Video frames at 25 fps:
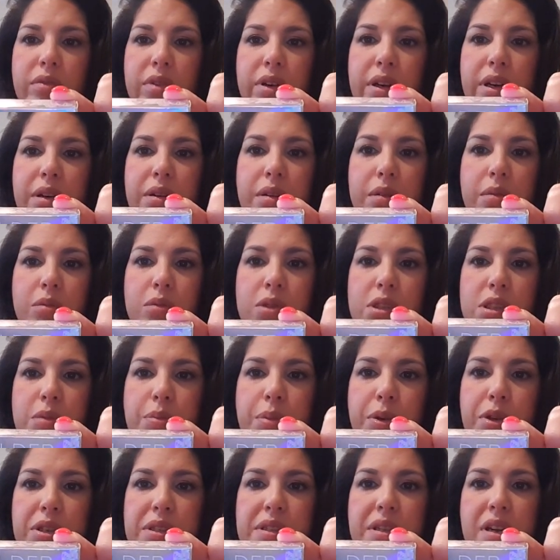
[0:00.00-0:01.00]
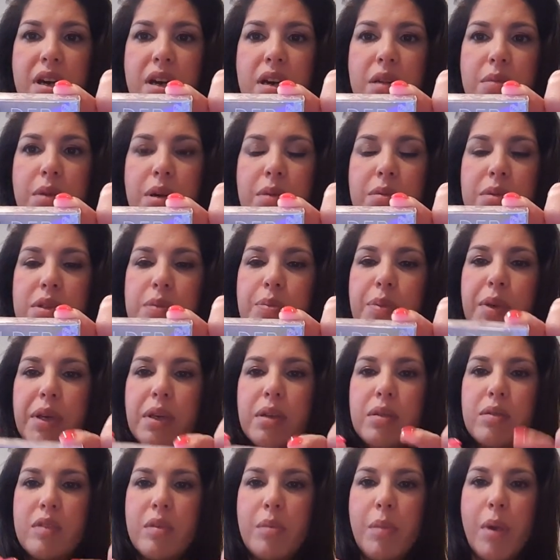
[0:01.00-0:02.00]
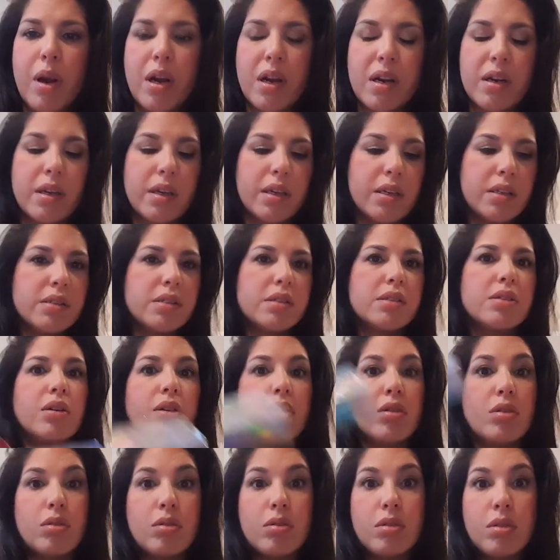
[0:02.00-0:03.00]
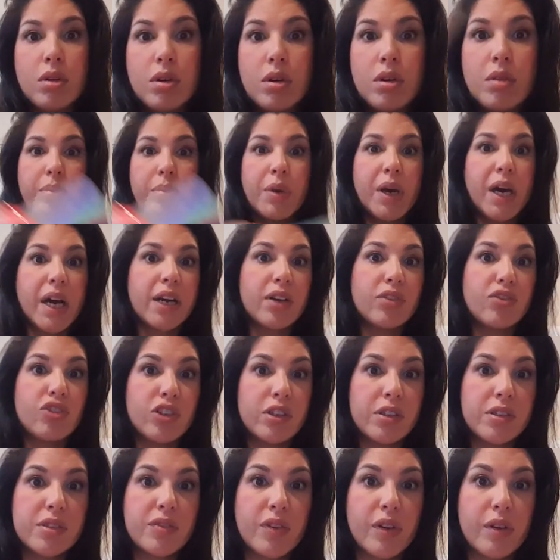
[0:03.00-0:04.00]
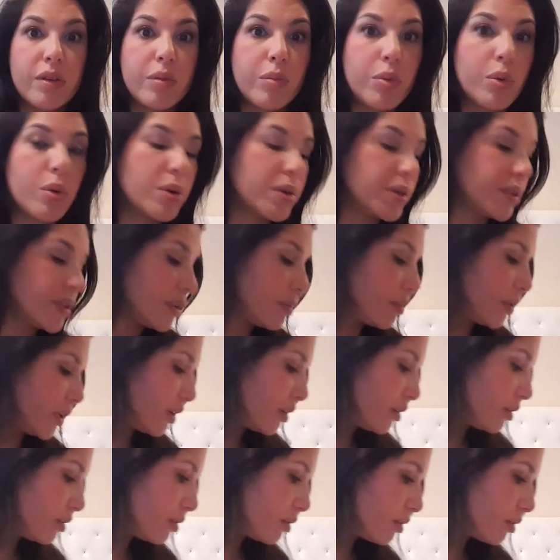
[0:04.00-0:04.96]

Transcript: Once upon a time, I was big into marketing, so packaging is very important to me.